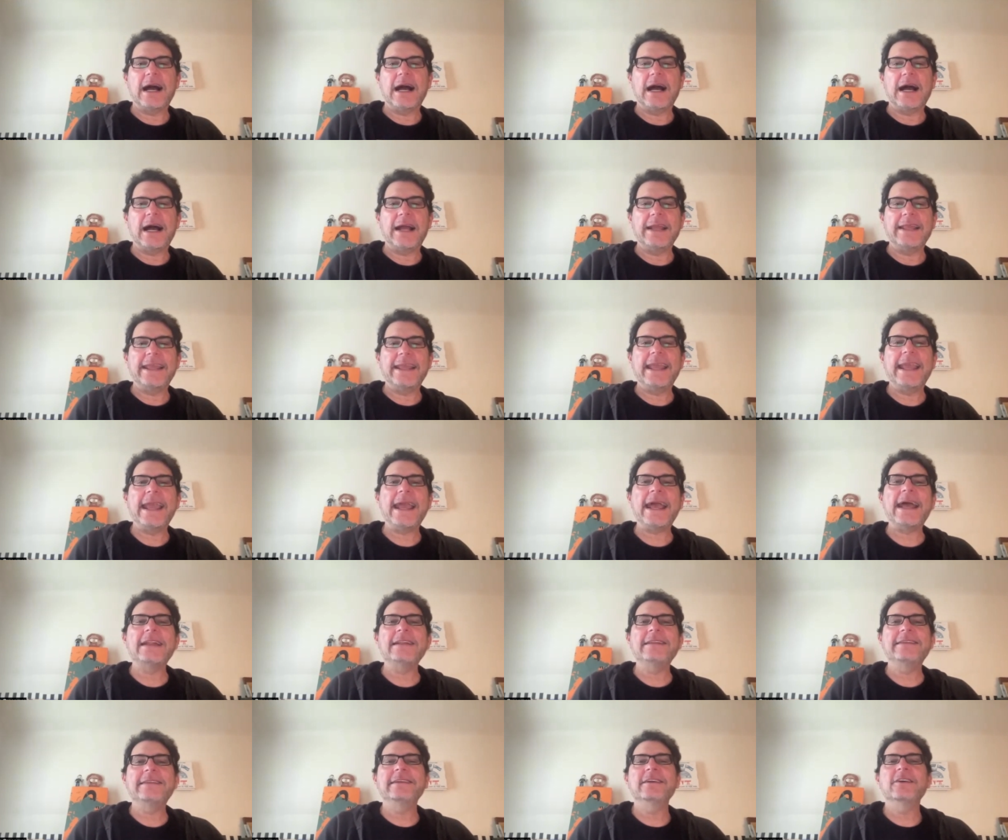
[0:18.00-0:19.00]
I
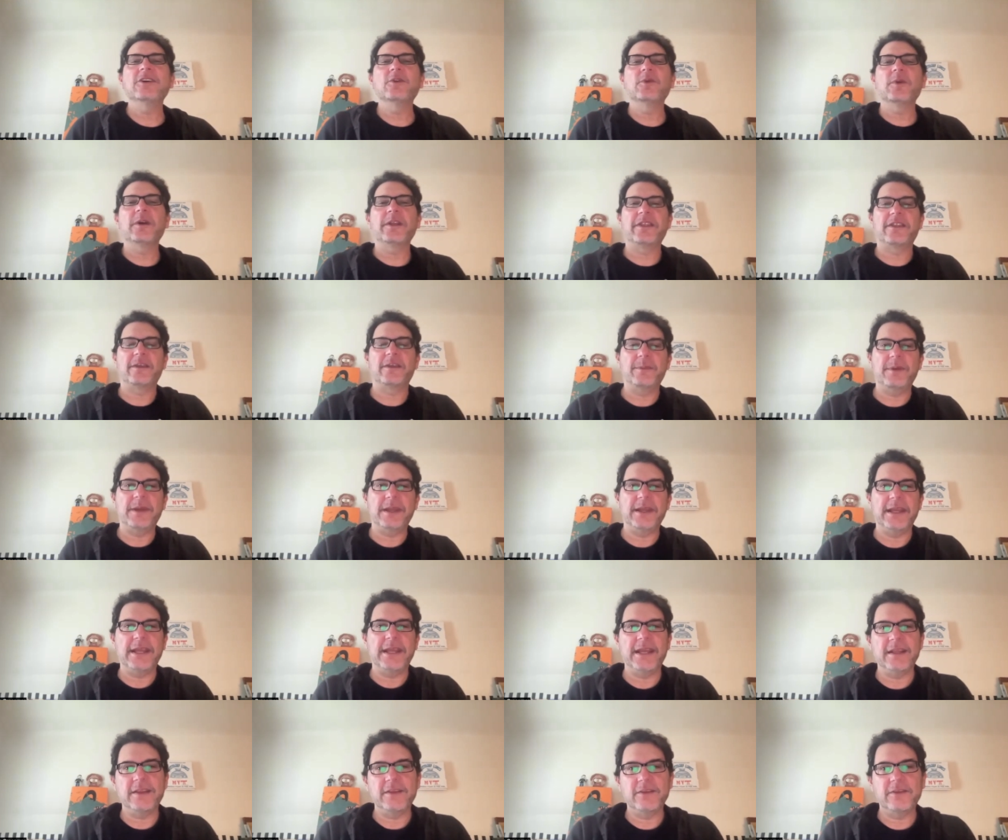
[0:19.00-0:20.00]
can't deal with the big
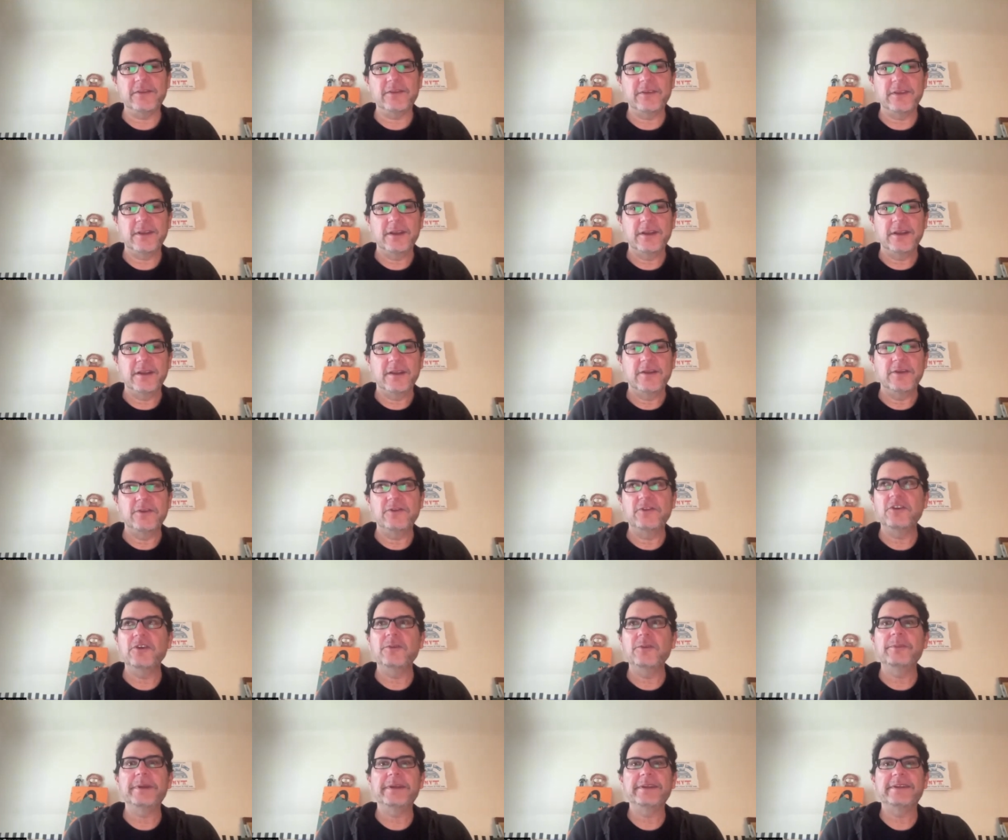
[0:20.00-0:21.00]
hits. They're
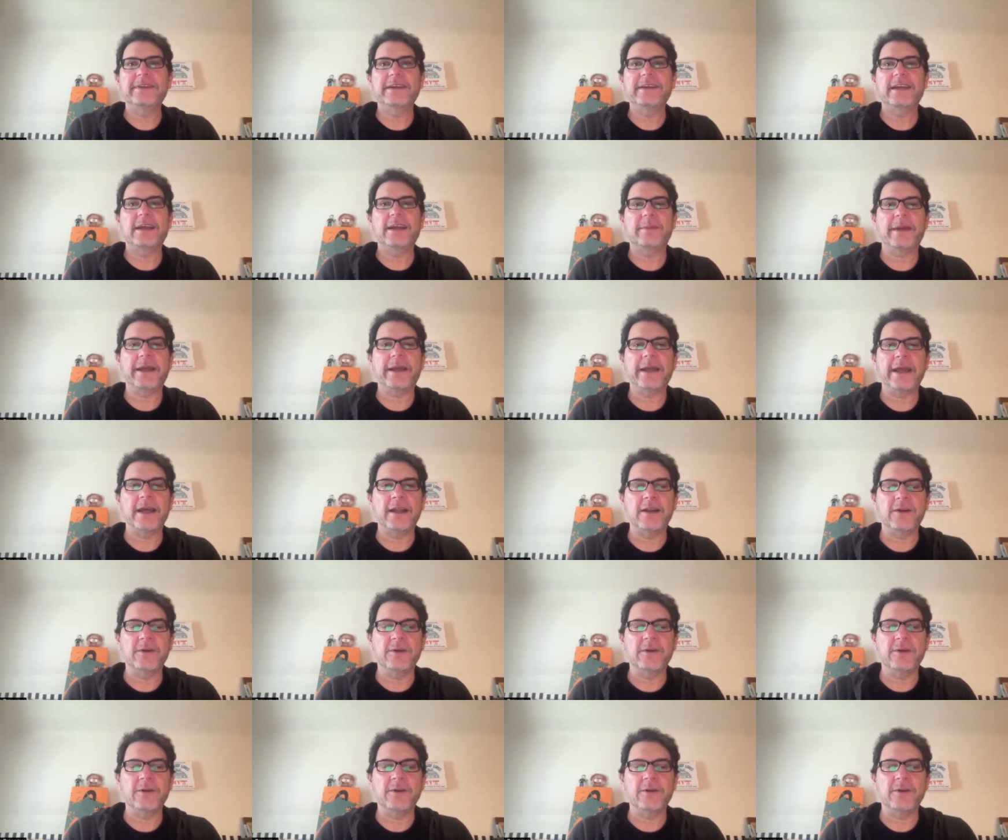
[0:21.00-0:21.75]
too big to get my head